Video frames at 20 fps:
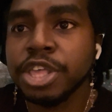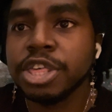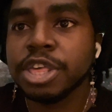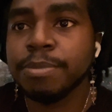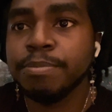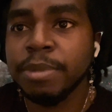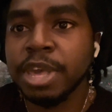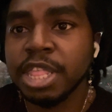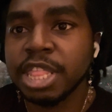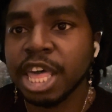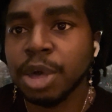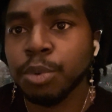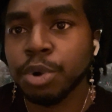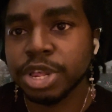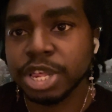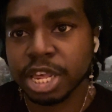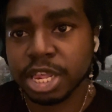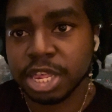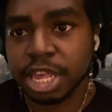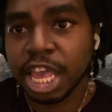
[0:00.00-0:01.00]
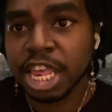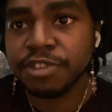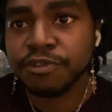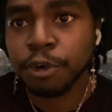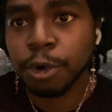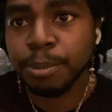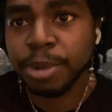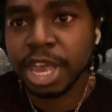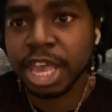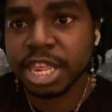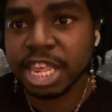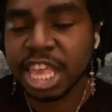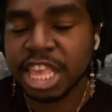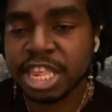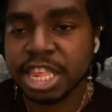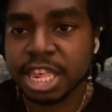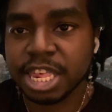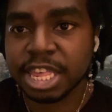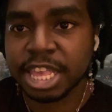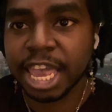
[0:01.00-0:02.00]
To me, they were successful because they
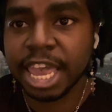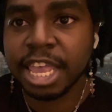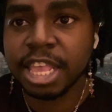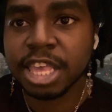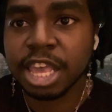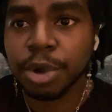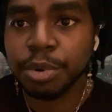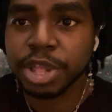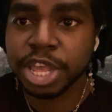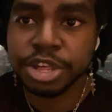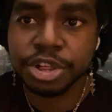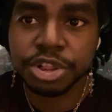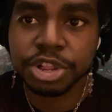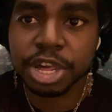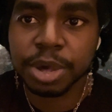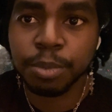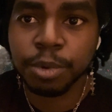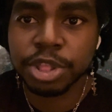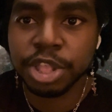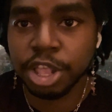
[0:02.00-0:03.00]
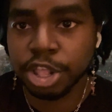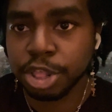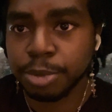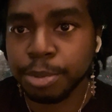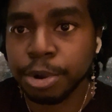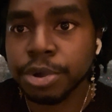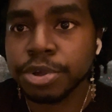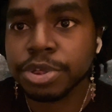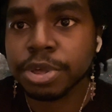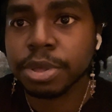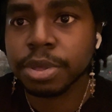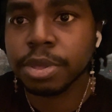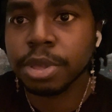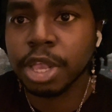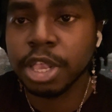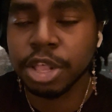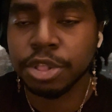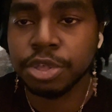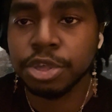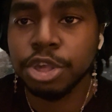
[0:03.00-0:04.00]
sustained a relationship with another person,
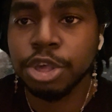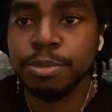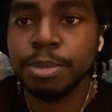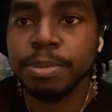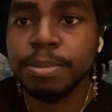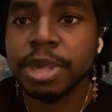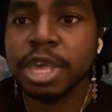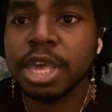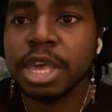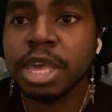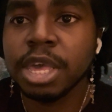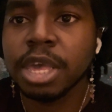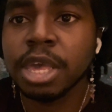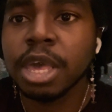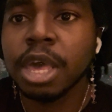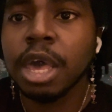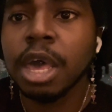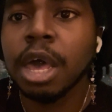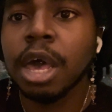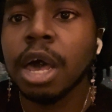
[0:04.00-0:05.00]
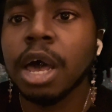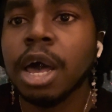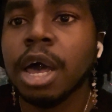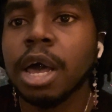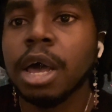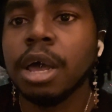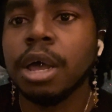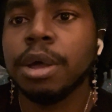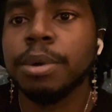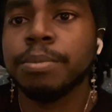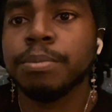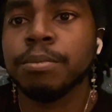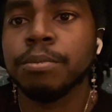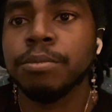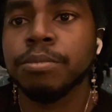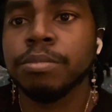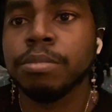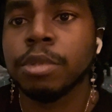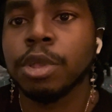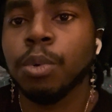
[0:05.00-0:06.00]
another human being.
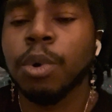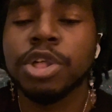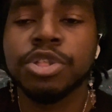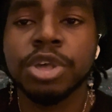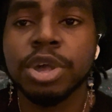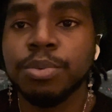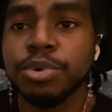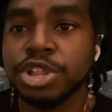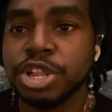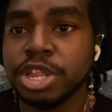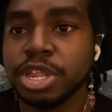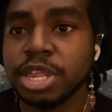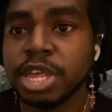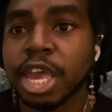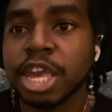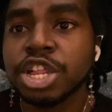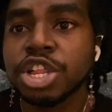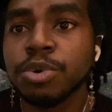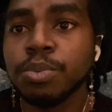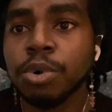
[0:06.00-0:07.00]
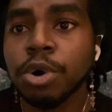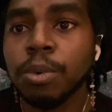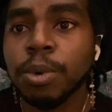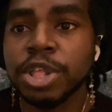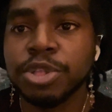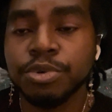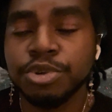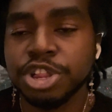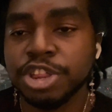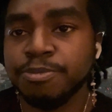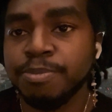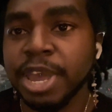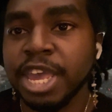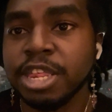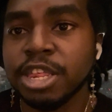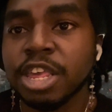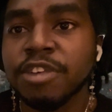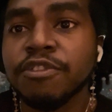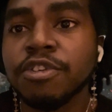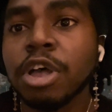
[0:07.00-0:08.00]
Whether it was just sexual, whether it was just
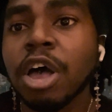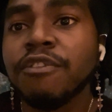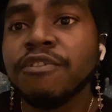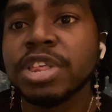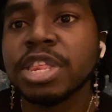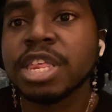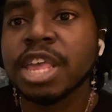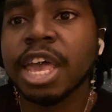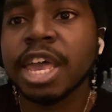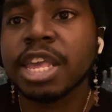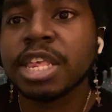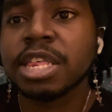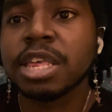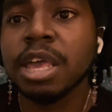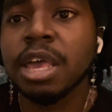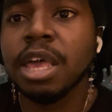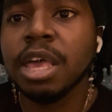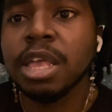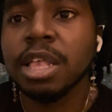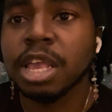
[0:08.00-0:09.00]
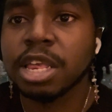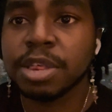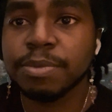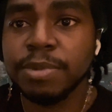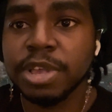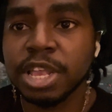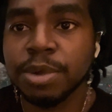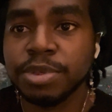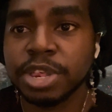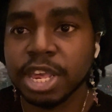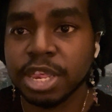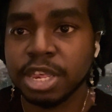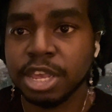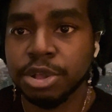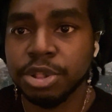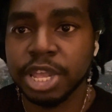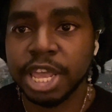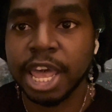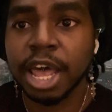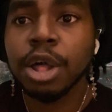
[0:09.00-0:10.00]
based off of sex, doesn't mean it was
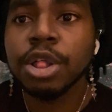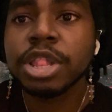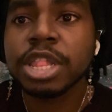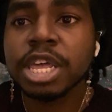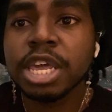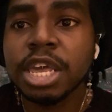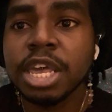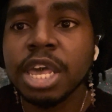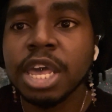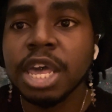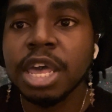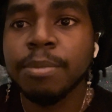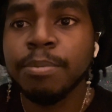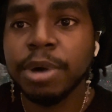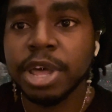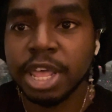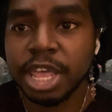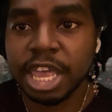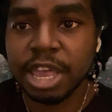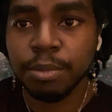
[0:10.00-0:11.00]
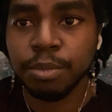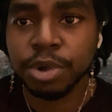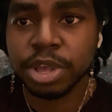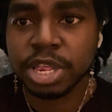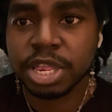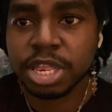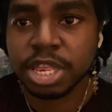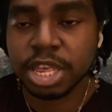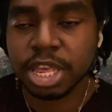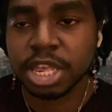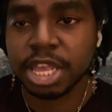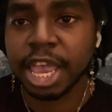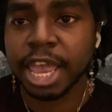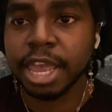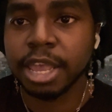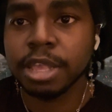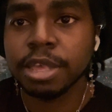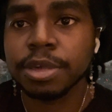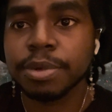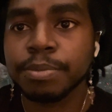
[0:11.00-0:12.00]
necessarily healthy, but it was
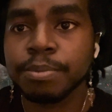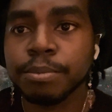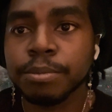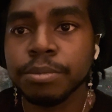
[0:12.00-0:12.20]
sustained.